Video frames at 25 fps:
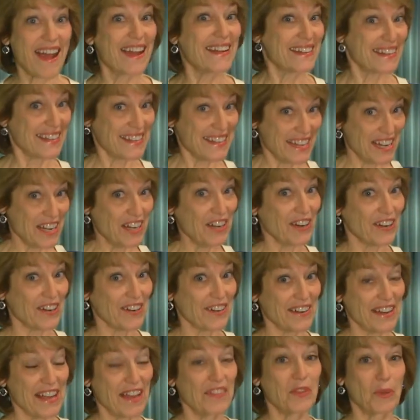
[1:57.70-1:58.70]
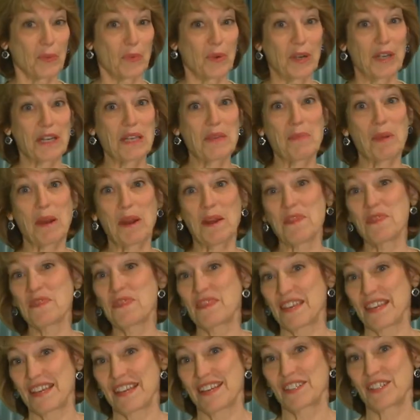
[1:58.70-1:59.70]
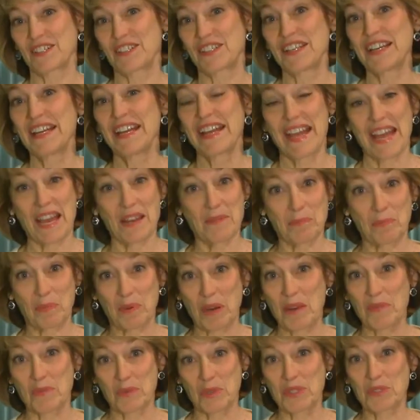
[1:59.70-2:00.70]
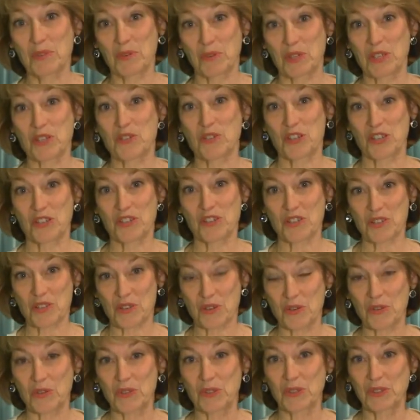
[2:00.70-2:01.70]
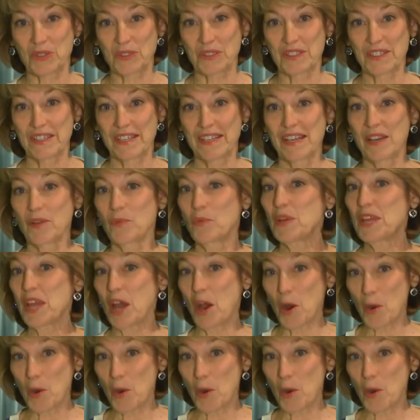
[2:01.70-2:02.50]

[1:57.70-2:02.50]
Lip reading: Ida here at the Whirly Barton Theater at Brentwood Christian School. We